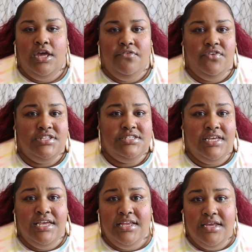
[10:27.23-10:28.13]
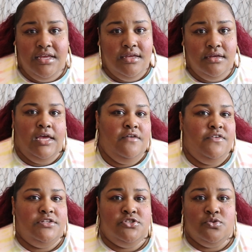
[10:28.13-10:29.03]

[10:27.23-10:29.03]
if it's eating, if it's